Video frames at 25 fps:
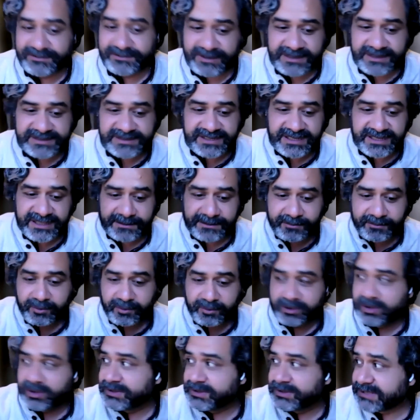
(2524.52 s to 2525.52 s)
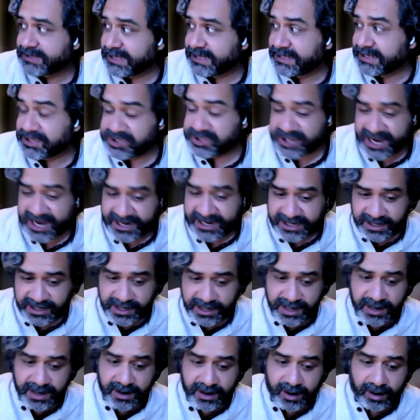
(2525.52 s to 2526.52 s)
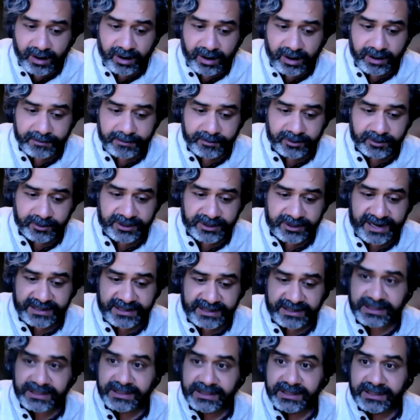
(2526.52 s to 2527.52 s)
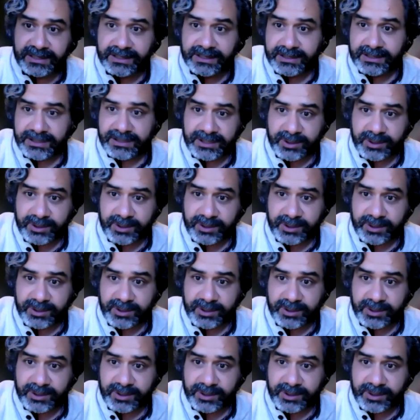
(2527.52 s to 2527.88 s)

please either put those in the chat or put that in the